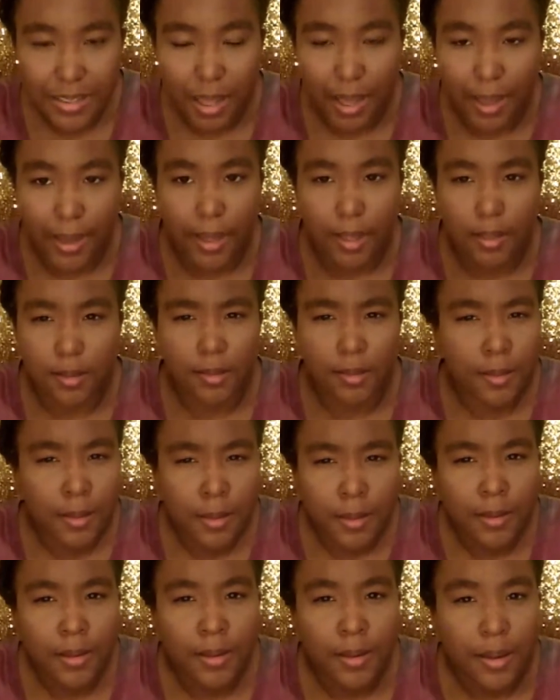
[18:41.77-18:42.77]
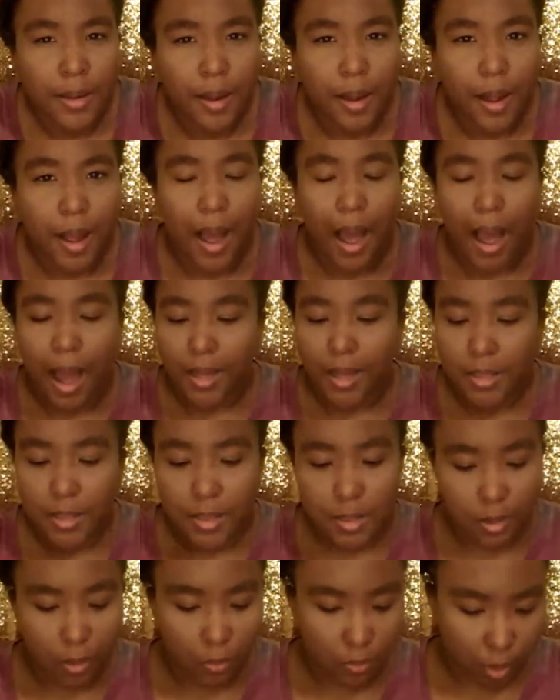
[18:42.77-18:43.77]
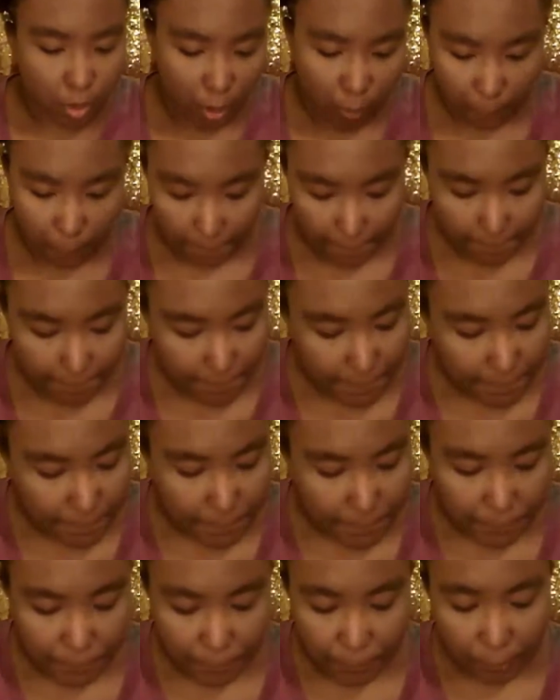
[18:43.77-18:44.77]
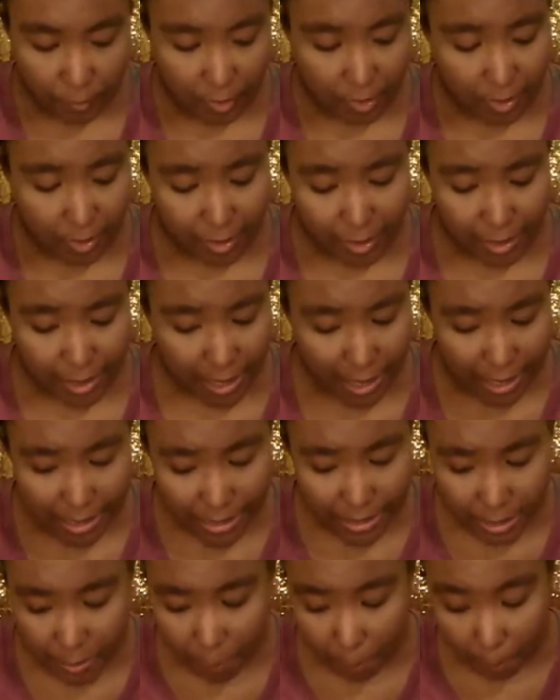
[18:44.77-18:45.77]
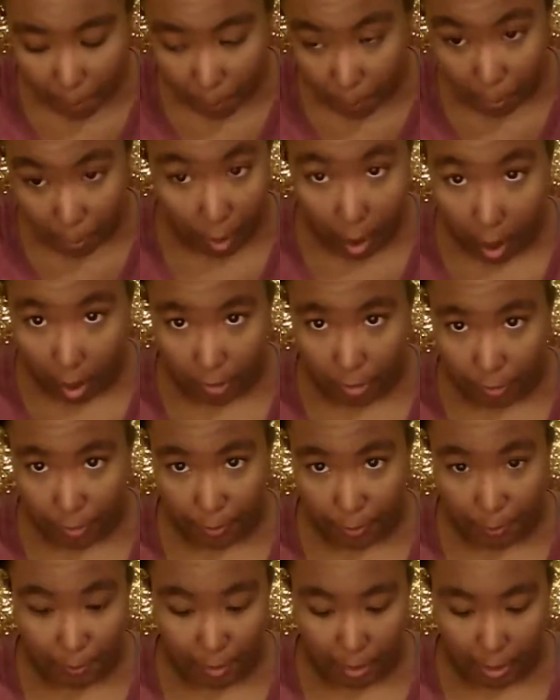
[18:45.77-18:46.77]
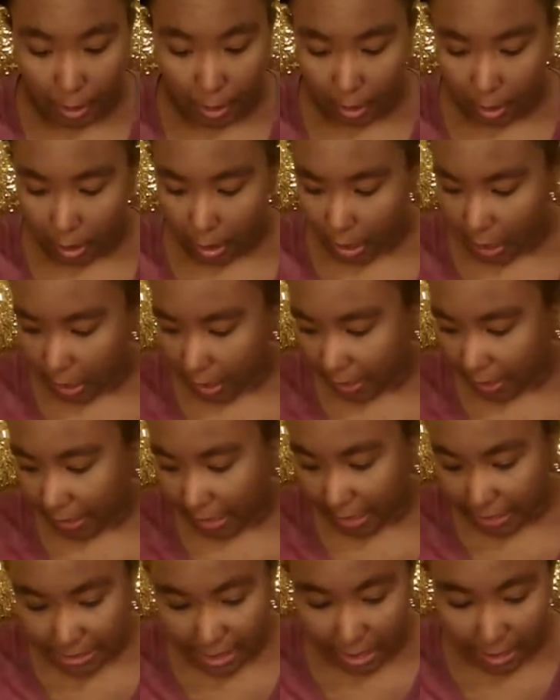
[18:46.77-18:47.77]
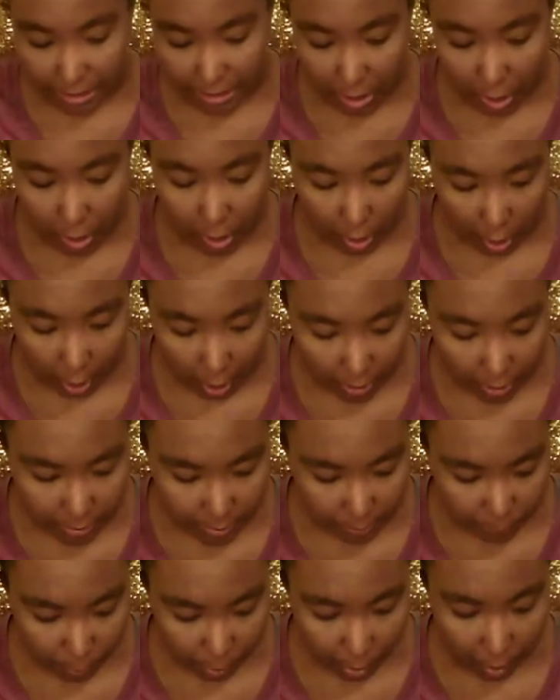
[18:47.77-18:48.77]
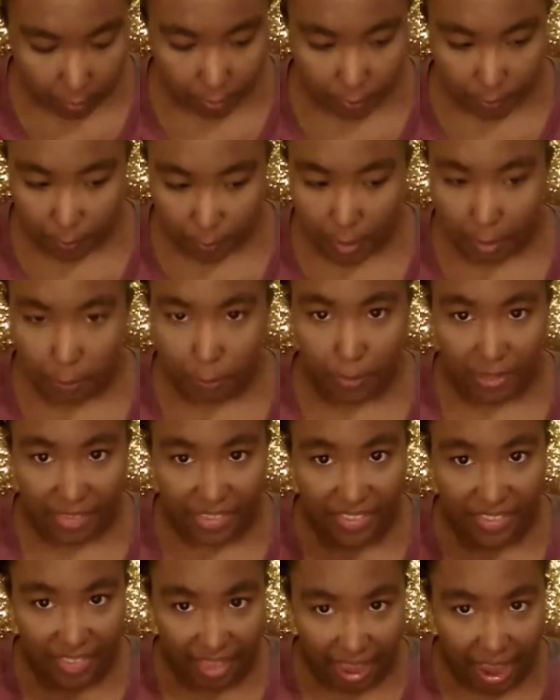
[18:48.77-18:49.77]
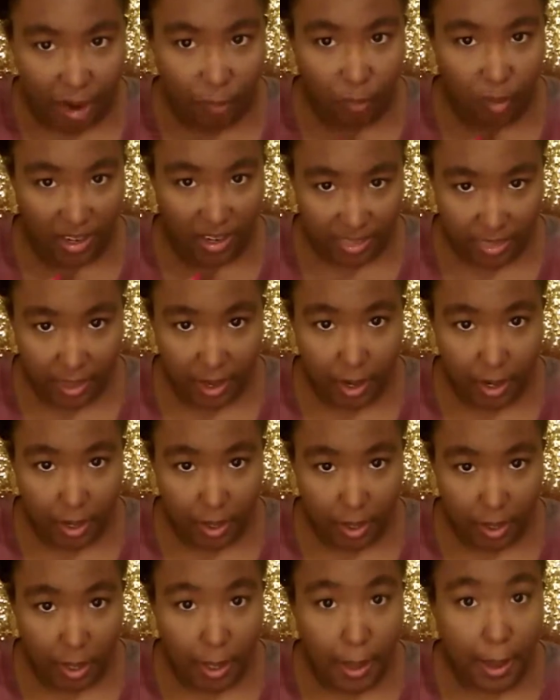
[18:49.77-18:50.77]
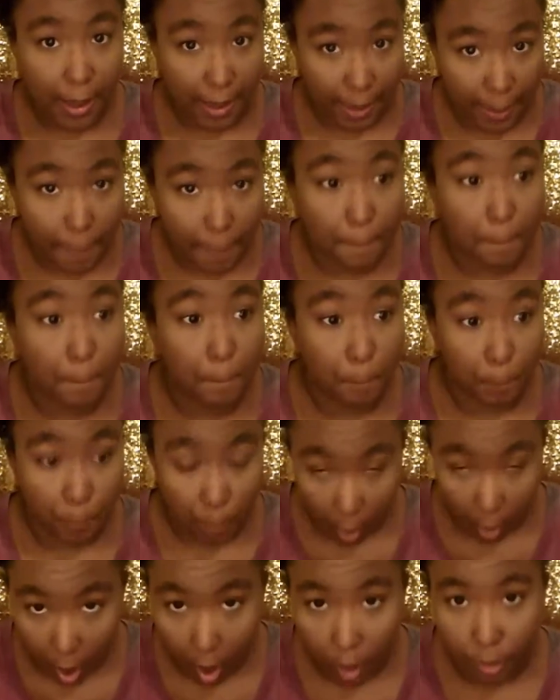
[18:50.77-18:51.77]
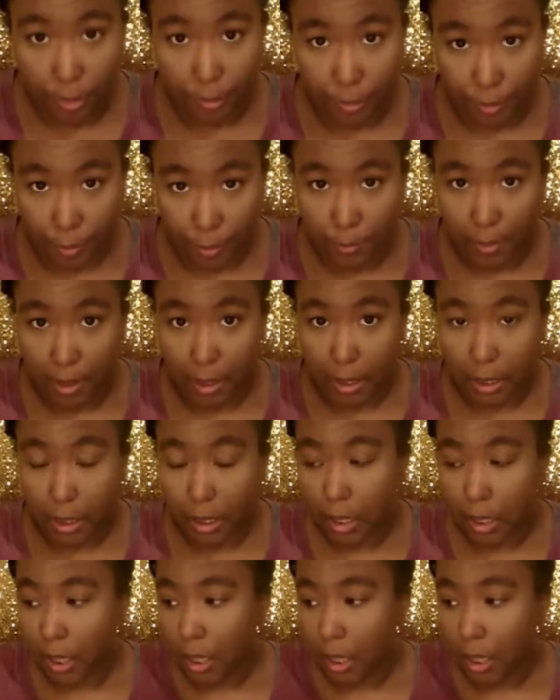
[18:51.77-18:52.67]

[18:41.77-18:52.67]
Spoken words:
Like, I just don't know. It just bothered me. Like, it takes a lot to bother me, but that right there, it bothered me.